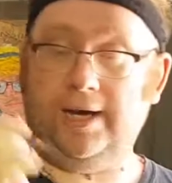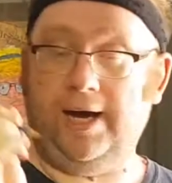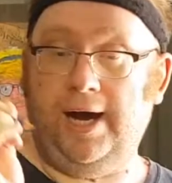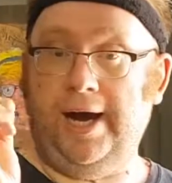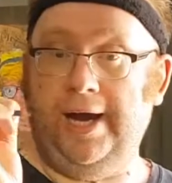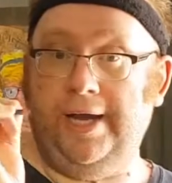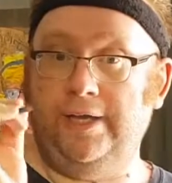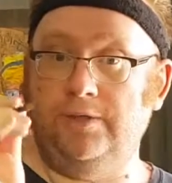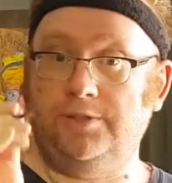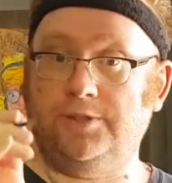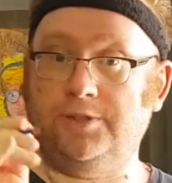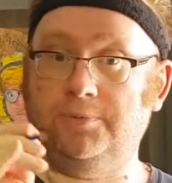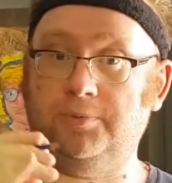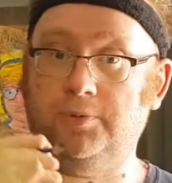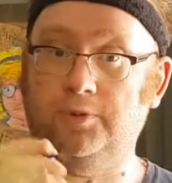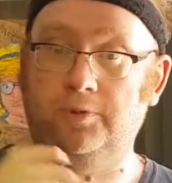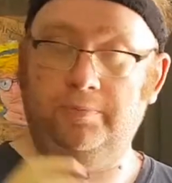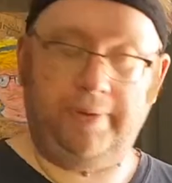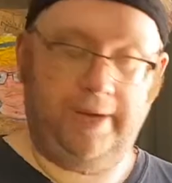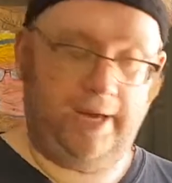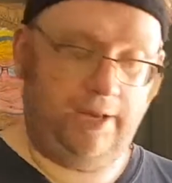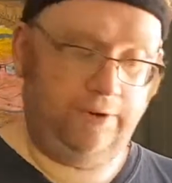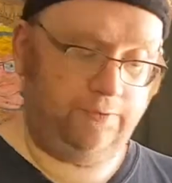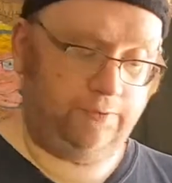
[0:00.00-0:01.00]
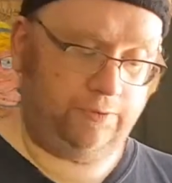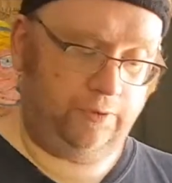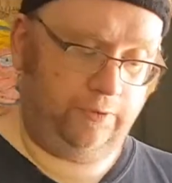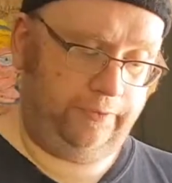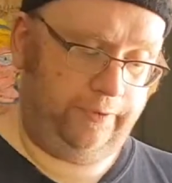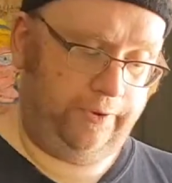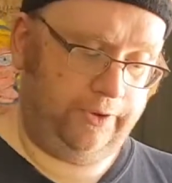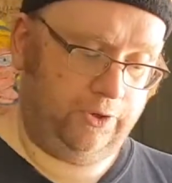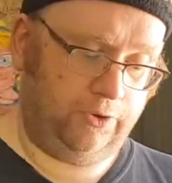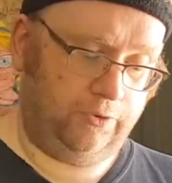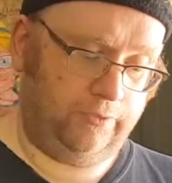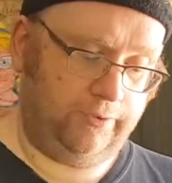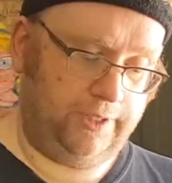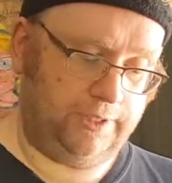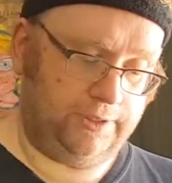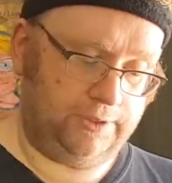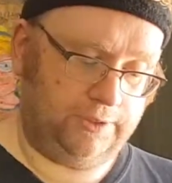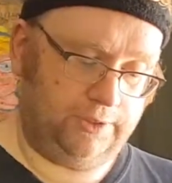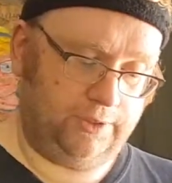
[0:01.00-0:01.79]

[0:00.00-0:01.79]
I use a blue pen for a very good reason.